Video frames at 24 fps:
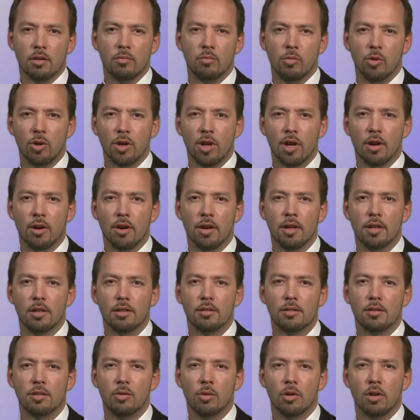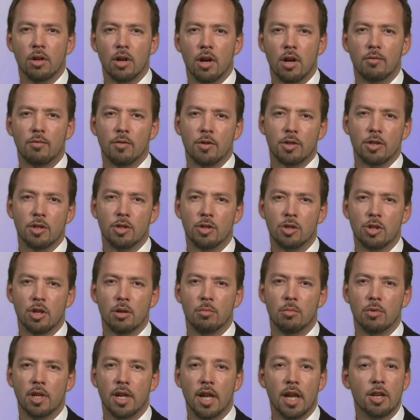of Bulgaria to a conference in
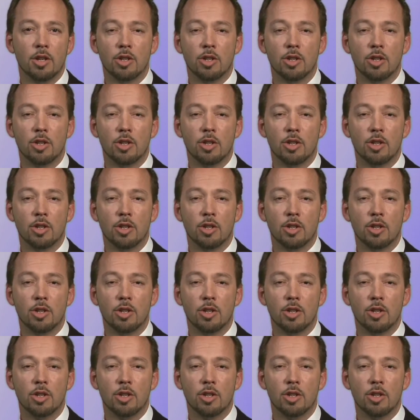Germany,